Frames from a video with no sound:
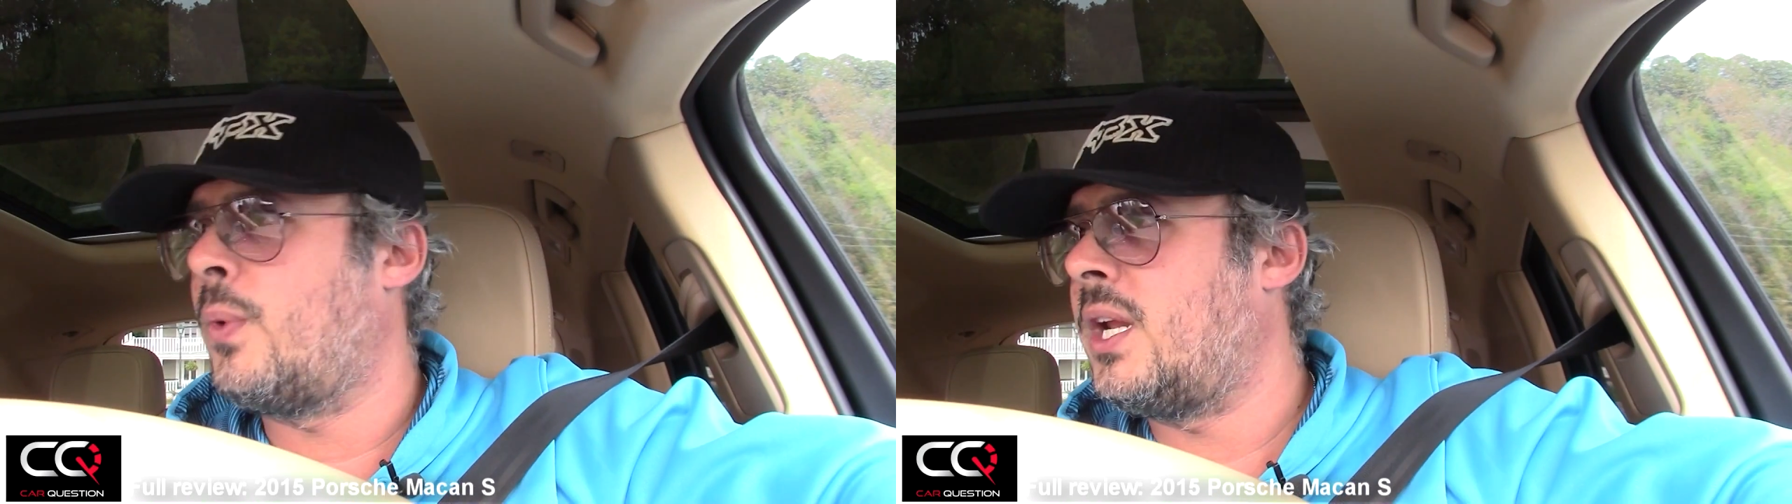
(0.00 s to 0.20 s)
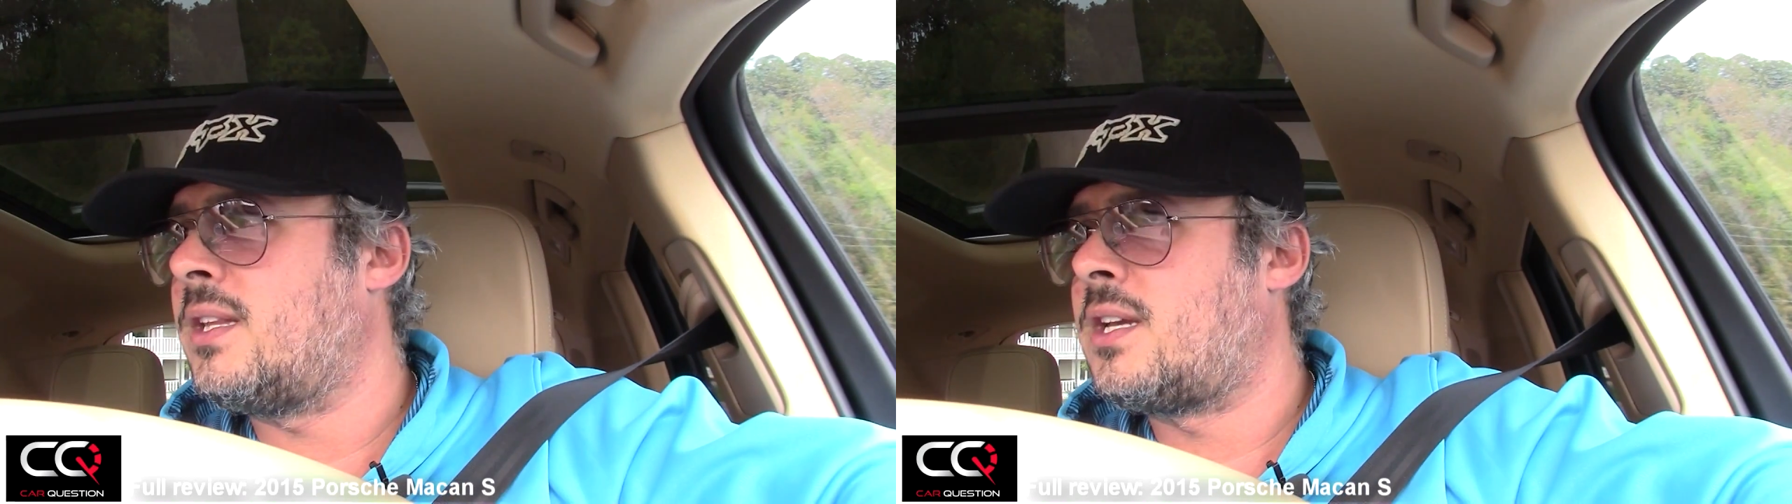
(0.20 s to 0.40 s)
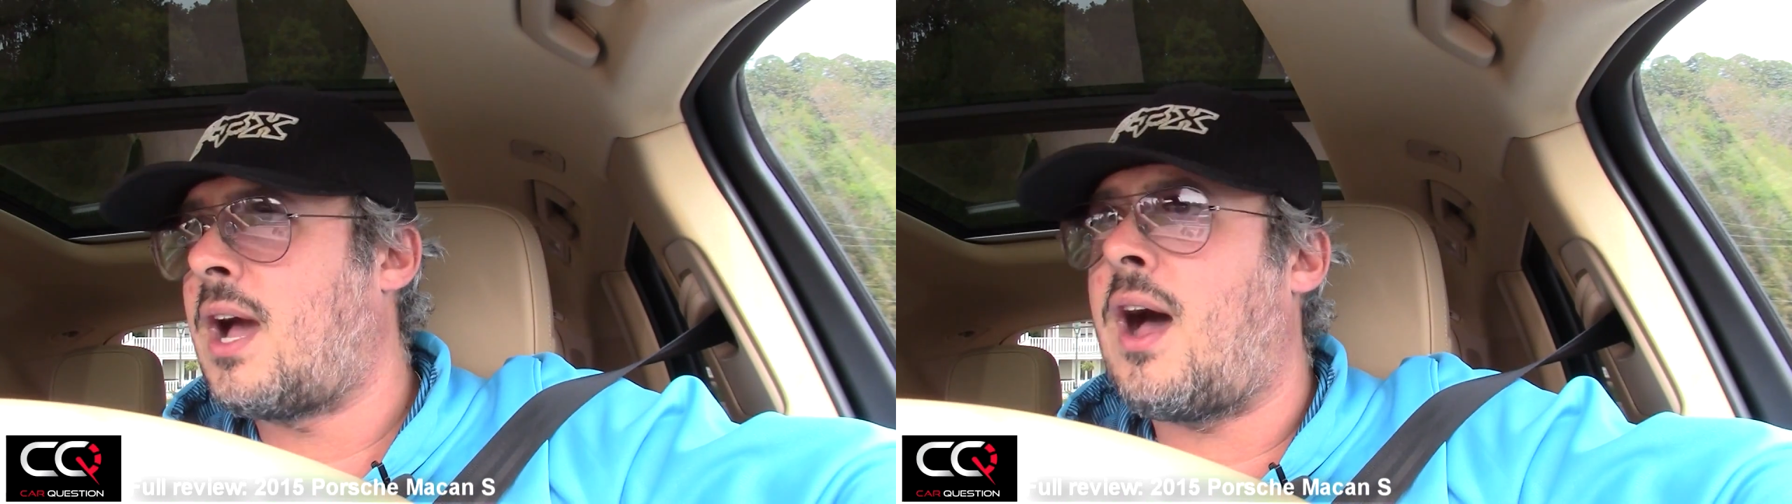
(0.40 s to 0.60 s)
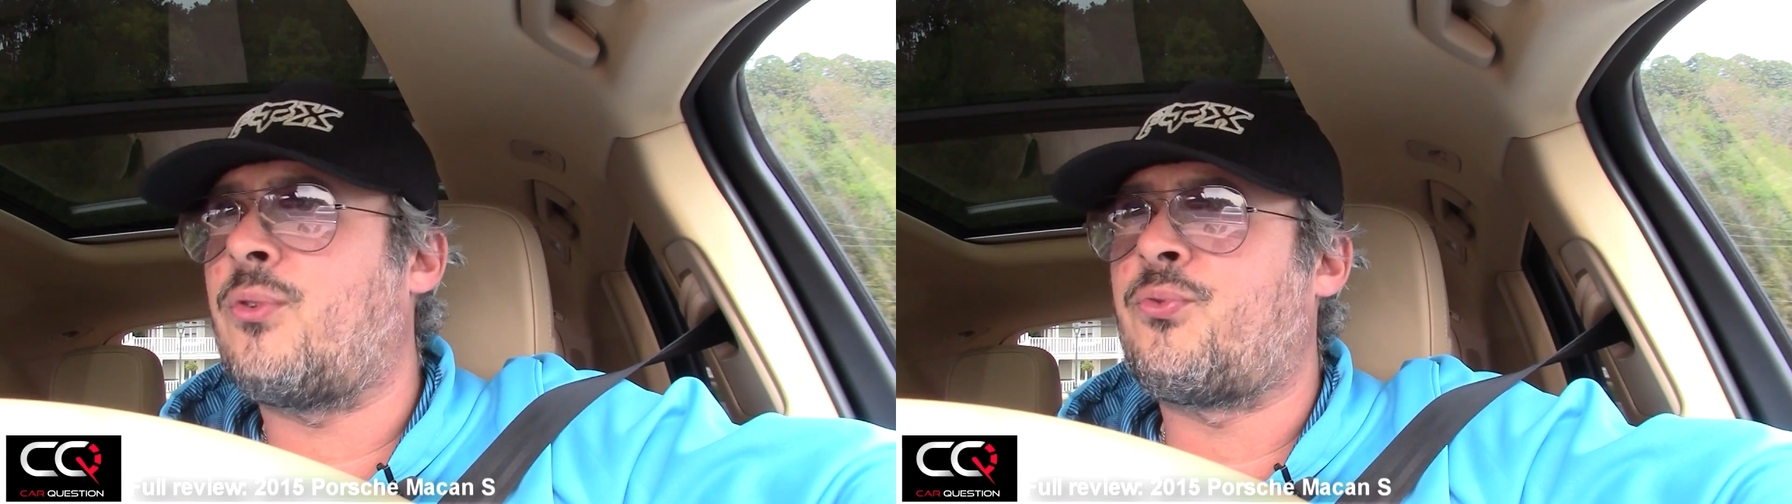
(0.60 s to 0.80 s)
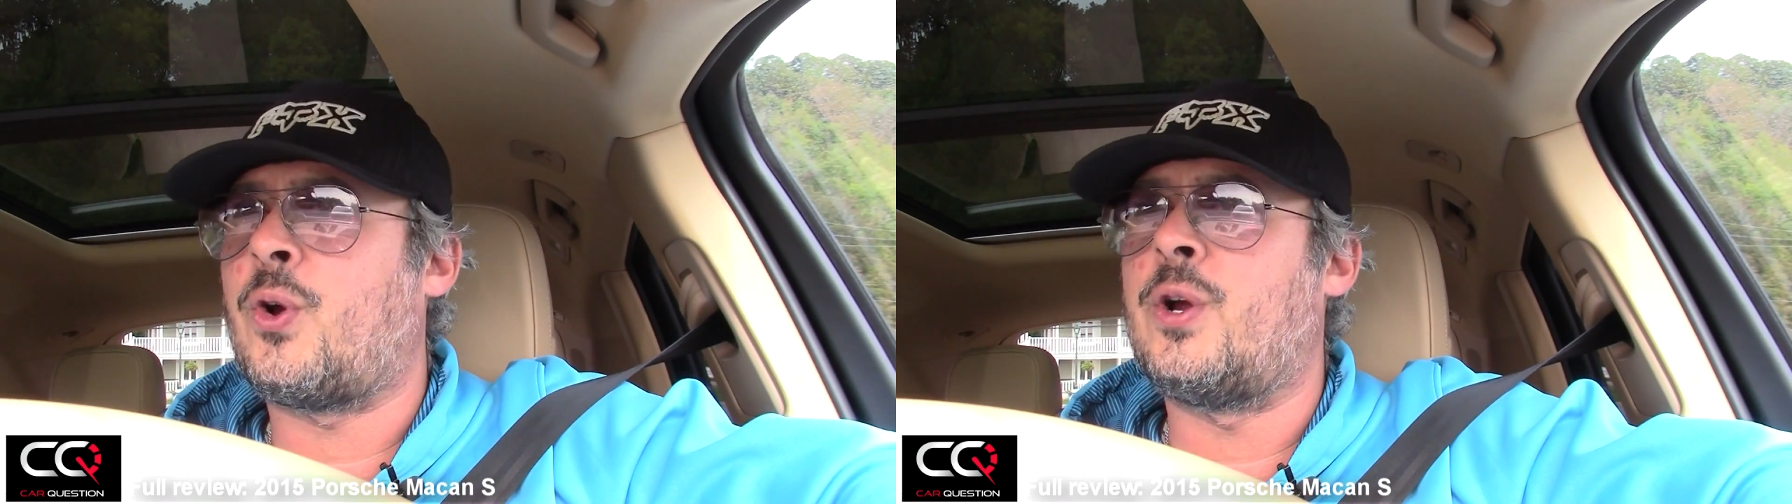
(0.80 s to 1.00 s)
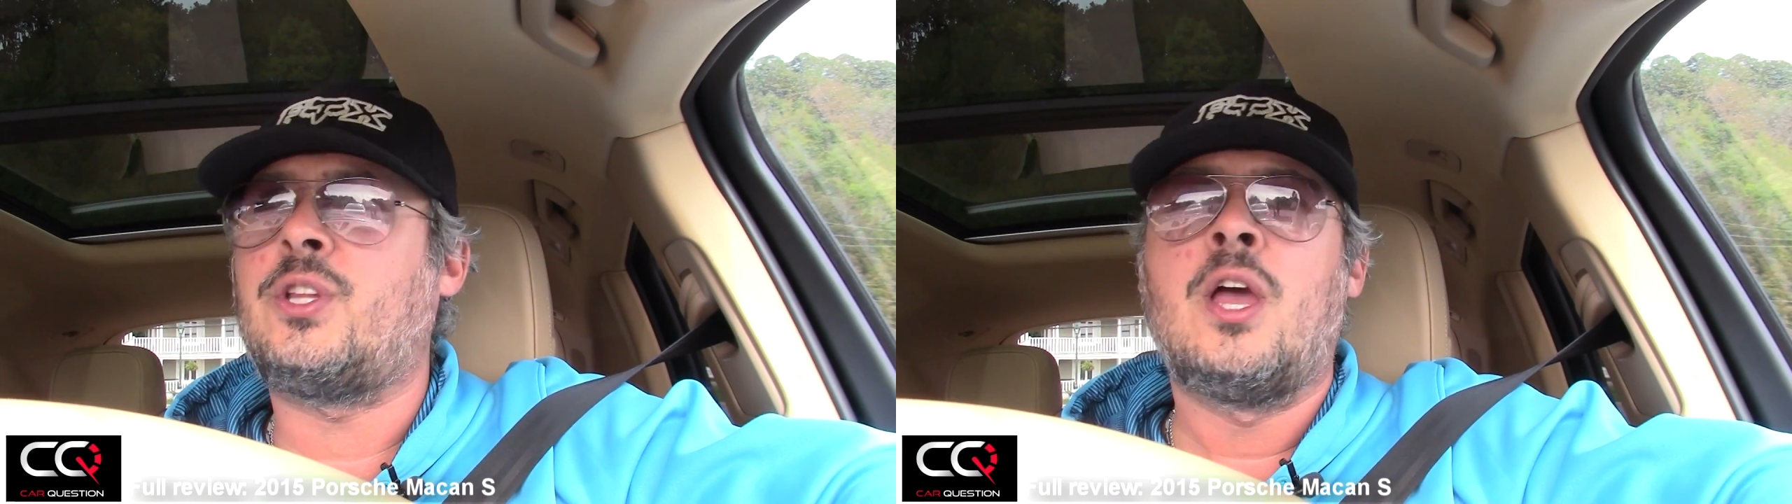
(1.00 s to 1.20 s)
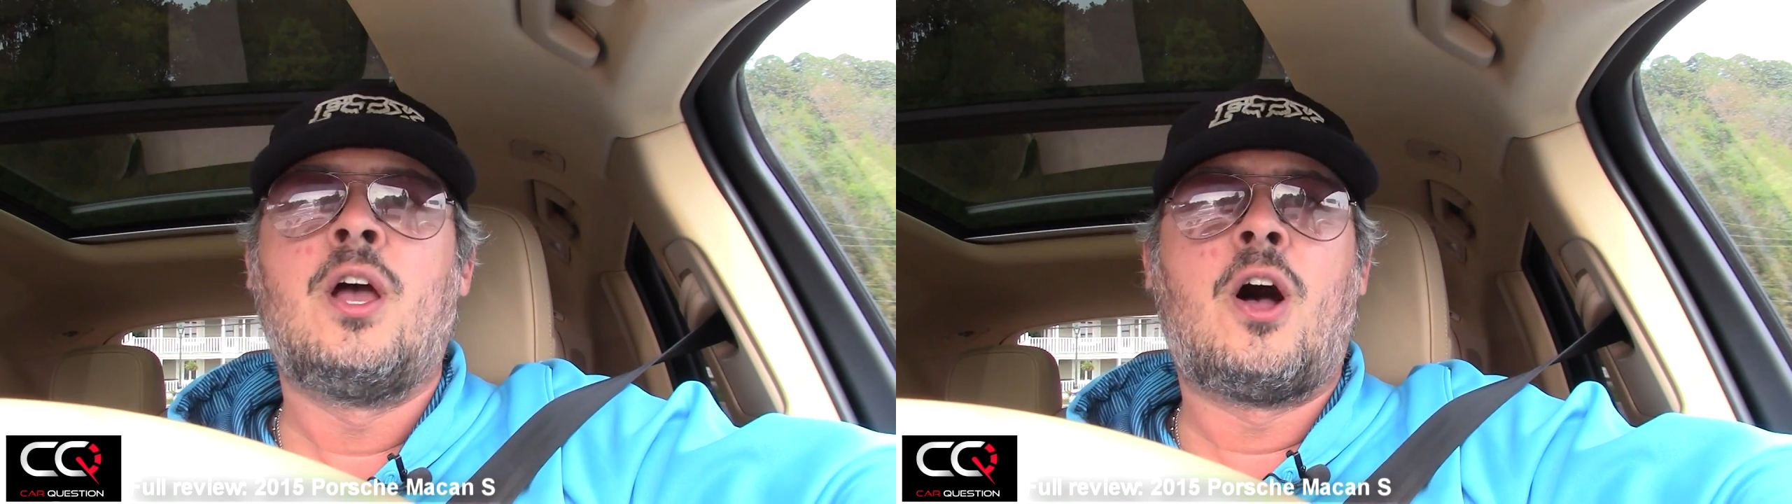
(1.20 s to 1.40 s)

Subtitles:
within comfort